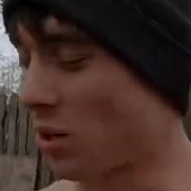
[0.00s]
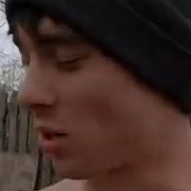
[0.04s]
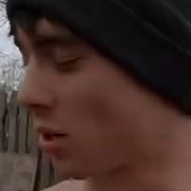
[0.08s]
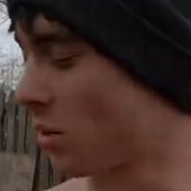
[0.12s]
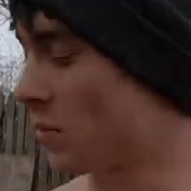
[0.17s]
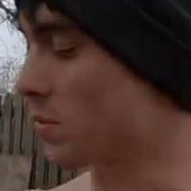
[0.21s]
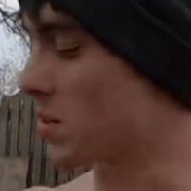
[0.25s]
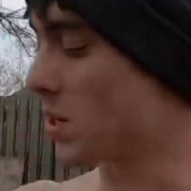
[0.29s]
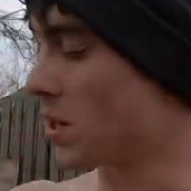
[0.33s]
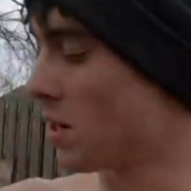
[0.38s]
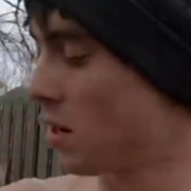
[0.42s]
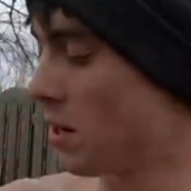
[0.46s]

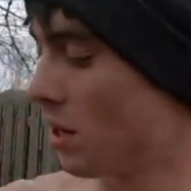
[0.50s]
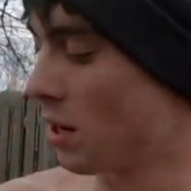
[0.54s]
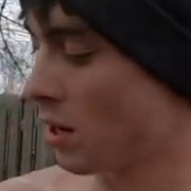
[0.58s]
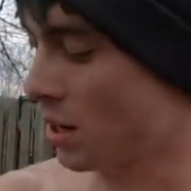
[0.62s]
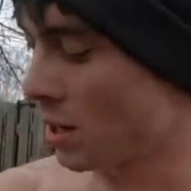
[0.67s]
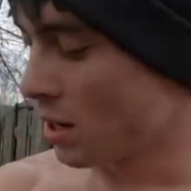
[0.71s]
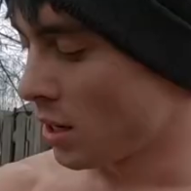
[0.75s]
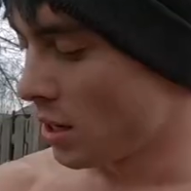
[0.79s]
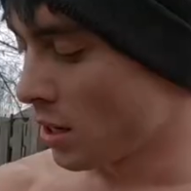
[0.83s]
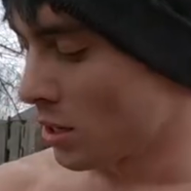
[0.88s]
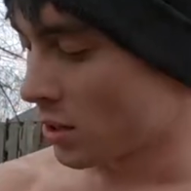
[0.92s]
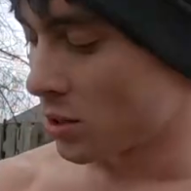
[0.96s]
arms
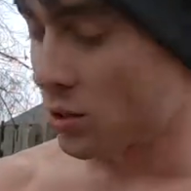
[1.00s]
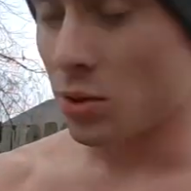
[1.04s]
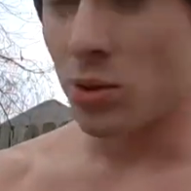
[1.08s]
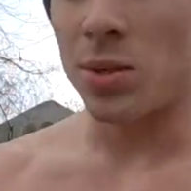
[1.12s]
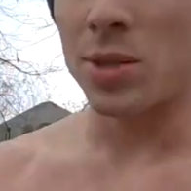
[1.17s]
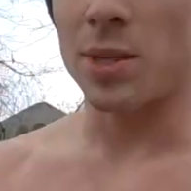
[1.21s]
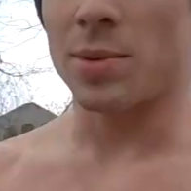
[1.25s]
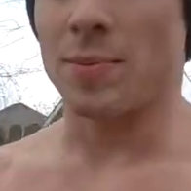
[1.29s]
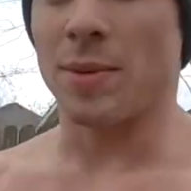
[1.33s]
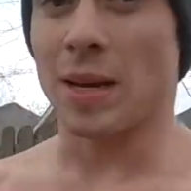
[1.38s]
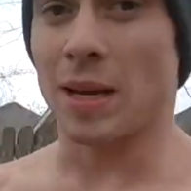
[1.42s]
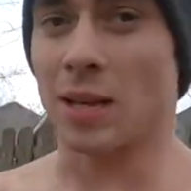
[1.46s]

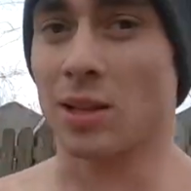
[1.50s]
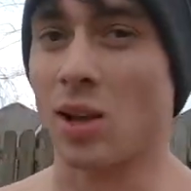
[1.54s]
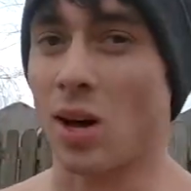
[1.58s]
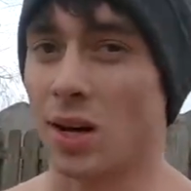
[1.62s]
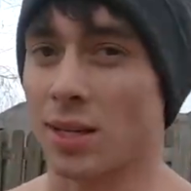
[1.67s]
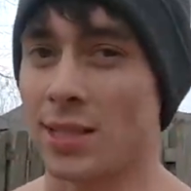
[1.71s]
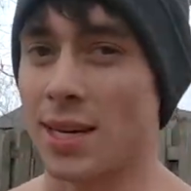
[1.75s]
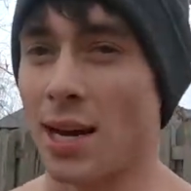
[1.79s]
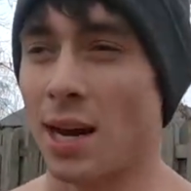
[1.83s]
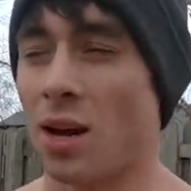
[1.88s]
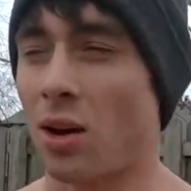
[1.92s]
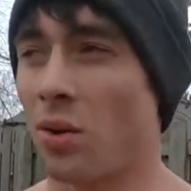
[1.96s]
used to being
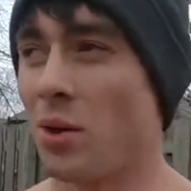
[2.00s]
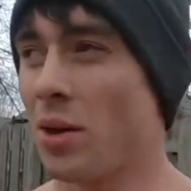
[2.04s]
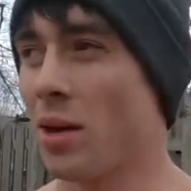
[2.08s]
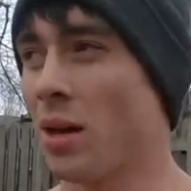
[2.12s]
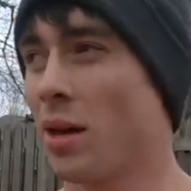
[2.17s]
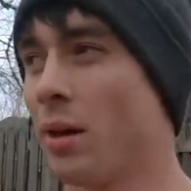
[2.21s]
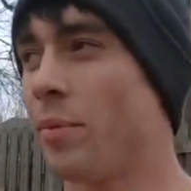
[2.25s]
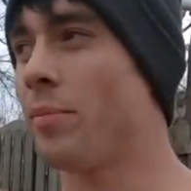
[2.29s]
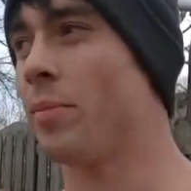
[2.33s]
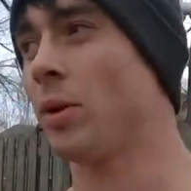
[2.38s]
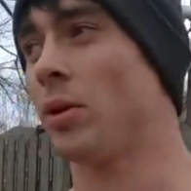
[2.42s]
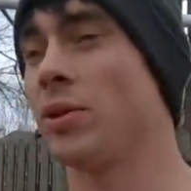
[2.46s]
locked out
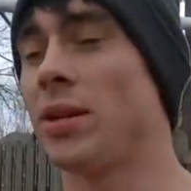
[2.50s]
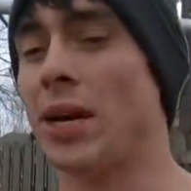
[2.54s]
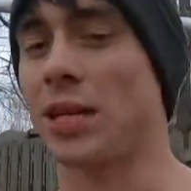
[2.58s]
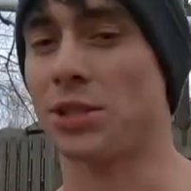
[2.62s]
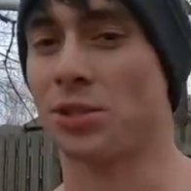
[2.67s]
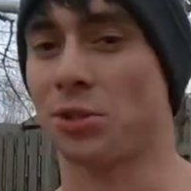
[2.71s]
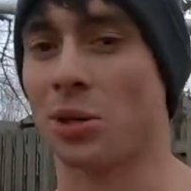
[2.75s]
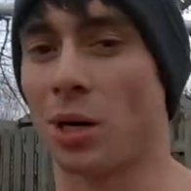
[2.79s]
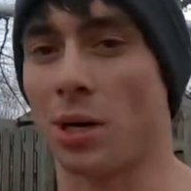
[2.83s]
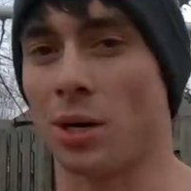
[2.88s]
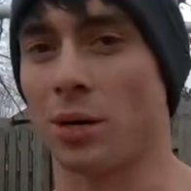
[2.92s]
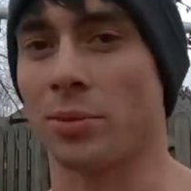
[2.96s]
and build that
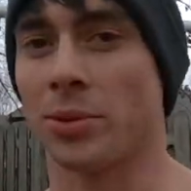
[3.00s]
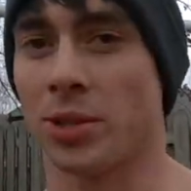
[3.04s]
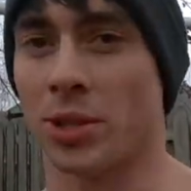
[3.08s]
straight arm